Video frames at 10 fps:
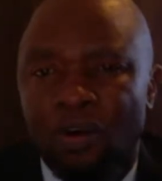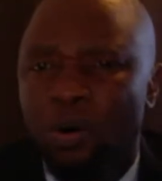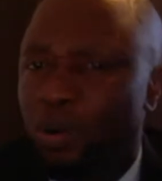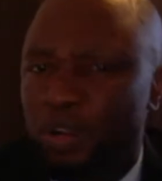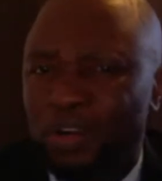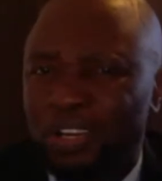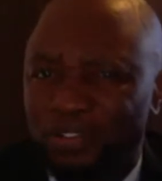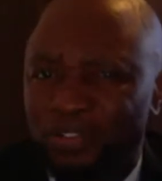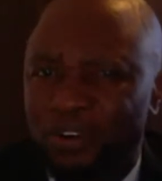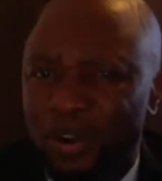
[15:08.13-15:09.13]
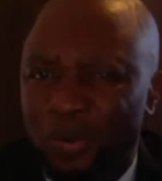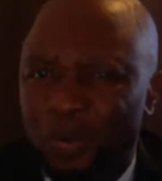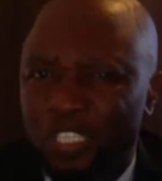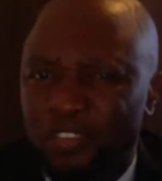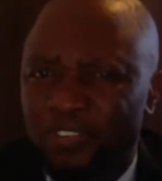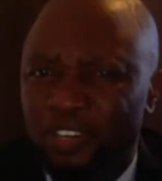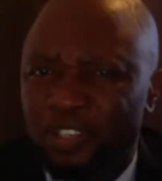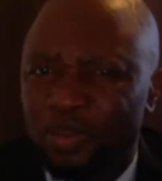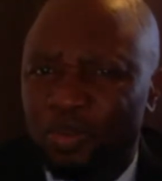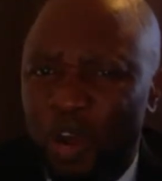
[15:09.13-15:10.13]
Or for whatever
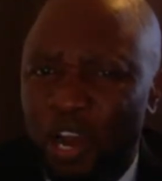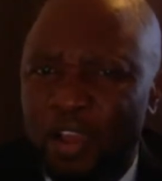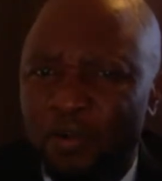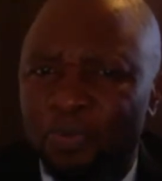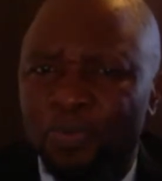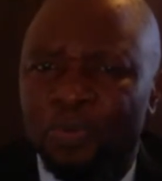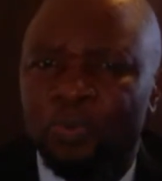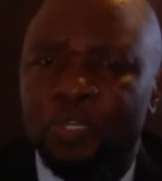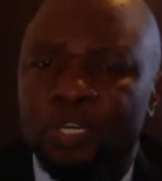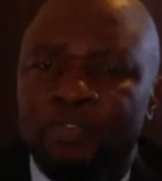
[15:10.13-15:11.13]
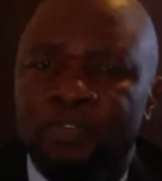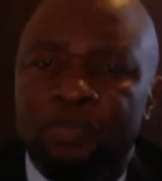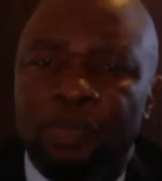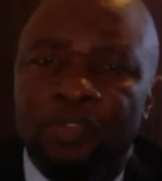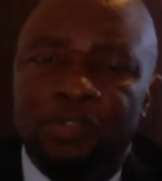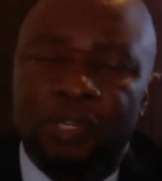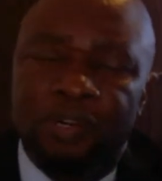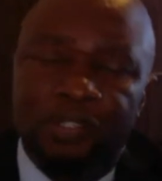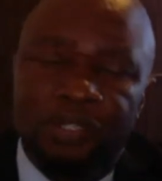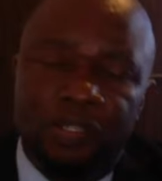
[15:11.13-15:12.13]
reason, why would we have this person
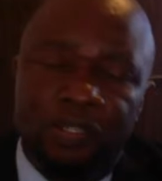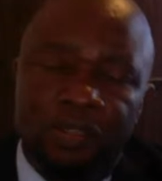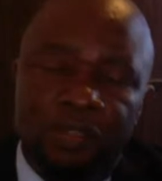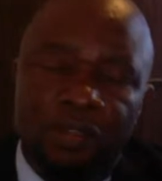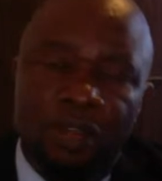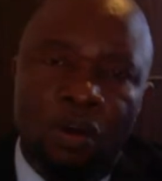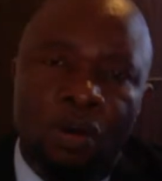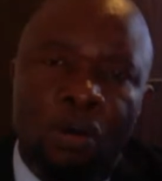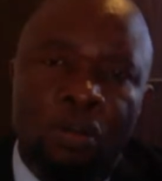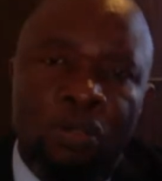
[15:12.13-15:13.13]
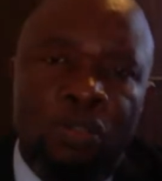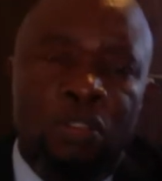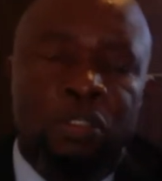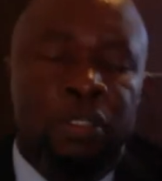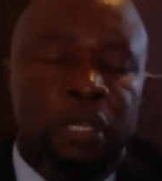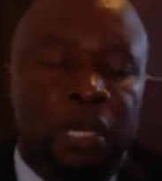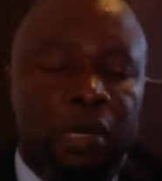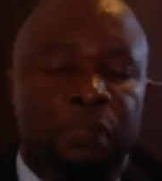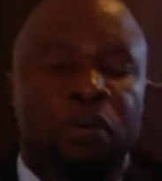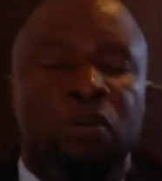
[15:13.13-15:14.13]
arrested? All those rely
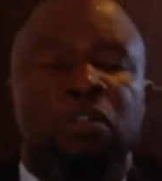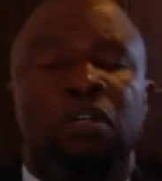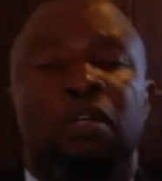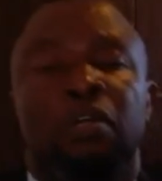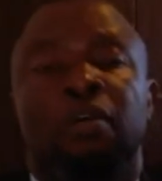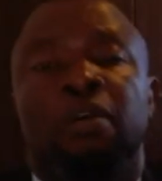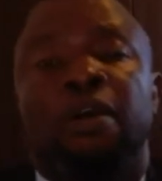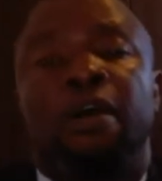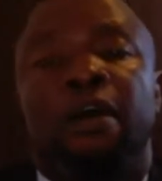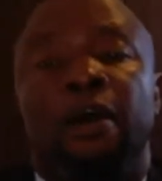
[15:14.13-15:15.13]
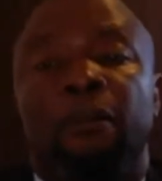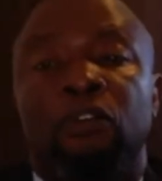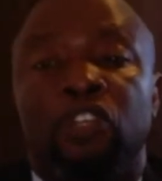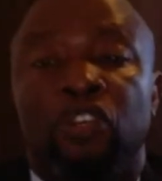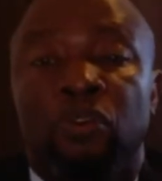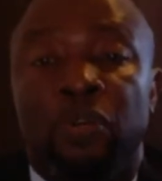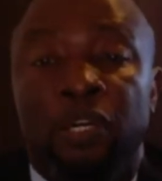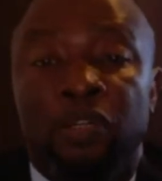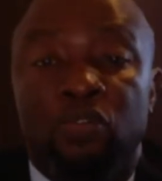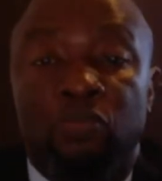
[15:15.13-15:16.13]
upon the
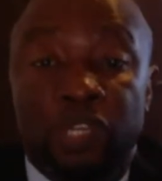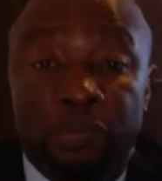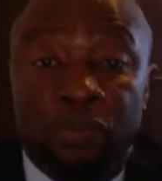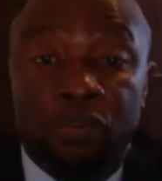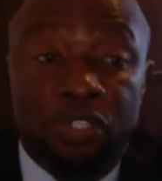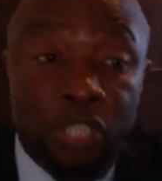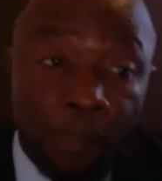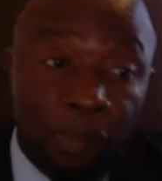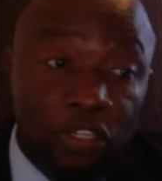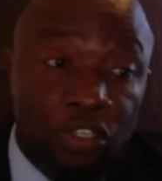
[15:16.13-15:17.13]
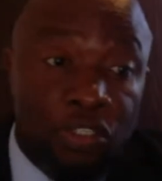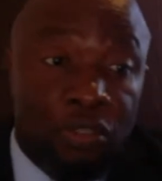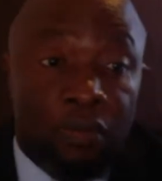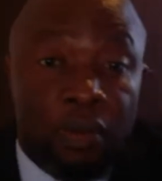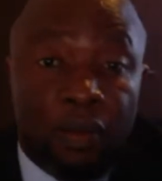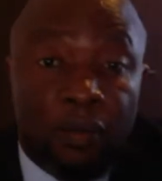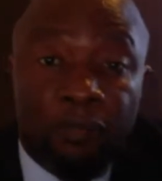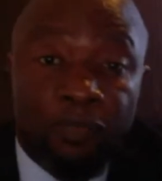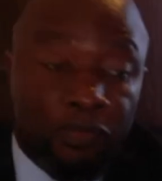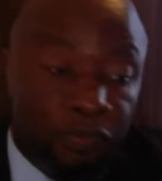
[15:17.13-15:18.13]
prosecutor to be able to establish
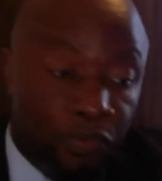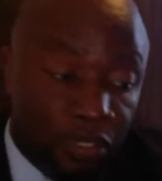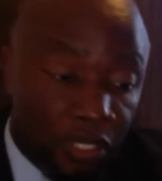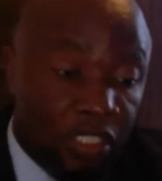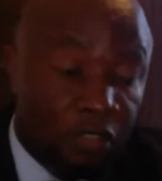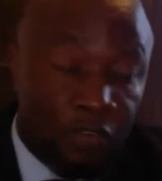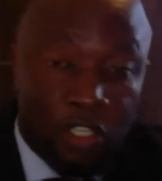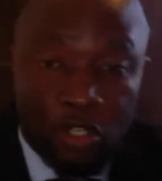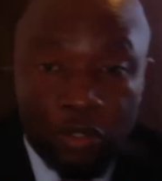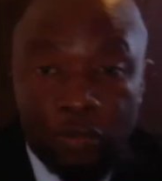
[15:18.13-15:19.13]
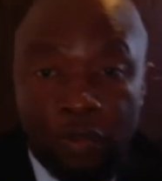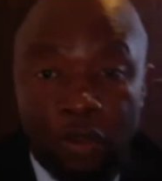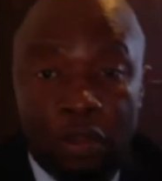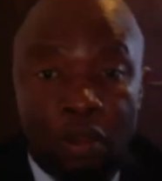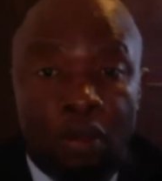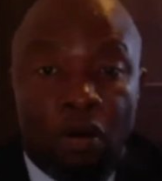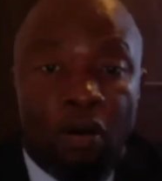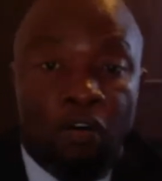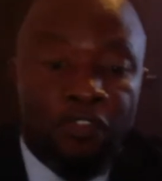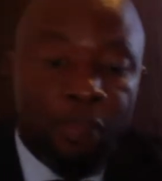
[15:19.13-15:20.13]
the satisfaction
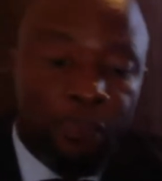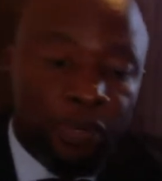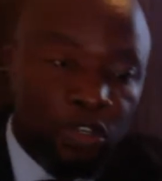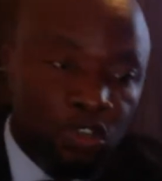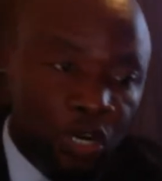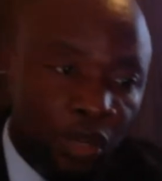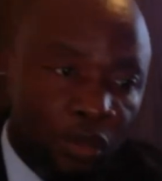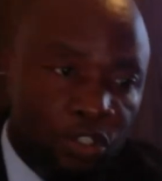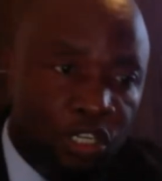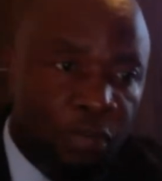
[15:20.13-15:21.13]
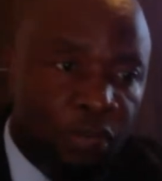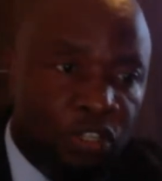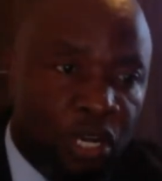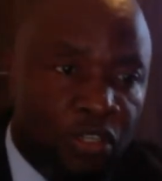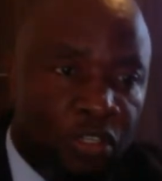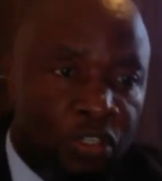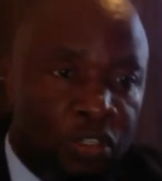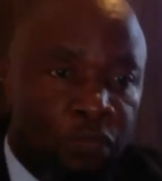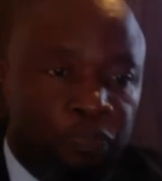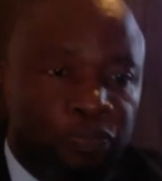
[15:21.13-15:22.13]
of the pretrial chamber judges.